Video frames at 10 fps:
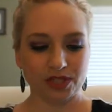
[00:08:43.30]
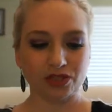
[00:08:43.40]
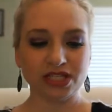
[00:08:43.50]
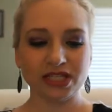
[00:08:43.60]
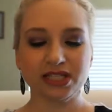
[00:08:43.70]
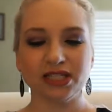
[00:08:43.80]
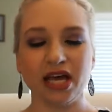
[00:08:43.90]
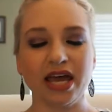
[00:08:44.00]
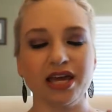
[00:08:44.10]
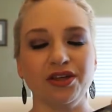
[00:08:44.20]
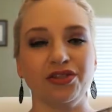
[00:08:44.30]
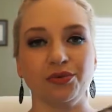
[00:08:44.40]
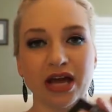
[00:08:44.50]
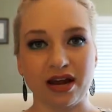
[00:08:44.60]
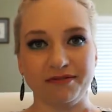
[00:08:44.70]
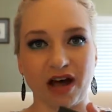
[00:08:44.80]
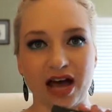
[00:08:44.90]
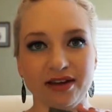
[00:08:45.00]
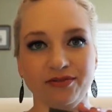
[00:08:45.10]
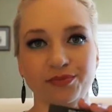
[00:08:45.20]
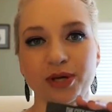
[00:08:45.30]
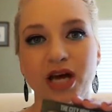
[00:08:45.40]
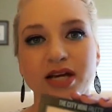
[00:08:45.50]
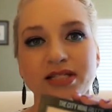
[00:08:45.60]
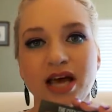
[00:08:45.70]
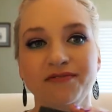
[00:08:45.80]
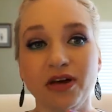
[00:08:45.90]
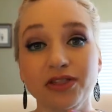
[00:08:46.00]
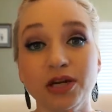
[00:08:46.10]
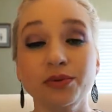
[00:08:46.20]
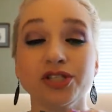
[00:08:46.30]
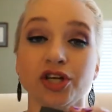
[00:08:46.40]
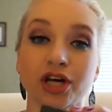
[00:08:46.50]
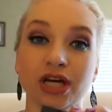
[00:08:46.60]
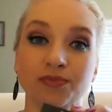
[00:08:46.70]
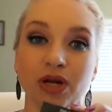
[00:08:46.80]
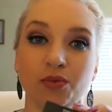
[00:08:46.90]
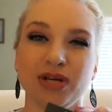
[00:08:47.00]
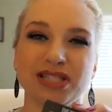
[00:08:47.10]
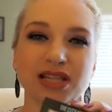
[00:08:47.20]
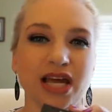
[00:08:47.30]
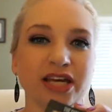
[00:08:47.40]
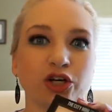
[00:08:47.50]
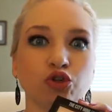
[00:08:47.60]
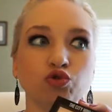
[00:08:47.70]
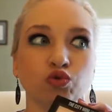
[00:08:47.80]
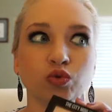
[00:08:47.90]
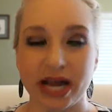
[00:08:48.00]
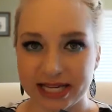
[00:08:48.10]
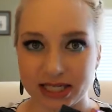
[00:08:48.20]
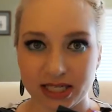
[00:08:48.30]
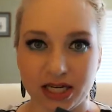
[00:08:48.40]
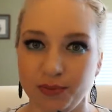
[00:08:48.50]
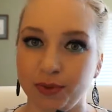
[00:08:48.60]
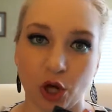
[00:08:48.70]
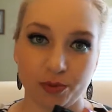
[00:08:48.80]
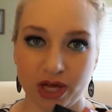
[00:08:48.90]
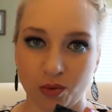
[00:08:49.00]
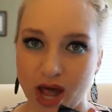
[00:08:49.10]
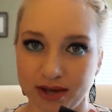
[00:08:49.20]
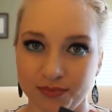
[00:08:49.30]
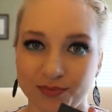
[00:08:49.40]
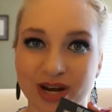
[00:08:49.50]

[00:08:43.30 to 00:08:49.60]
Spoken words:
So this gets a 3 out of 5 because I thought that it was good, but it wasn't like great. It didn't blow me away.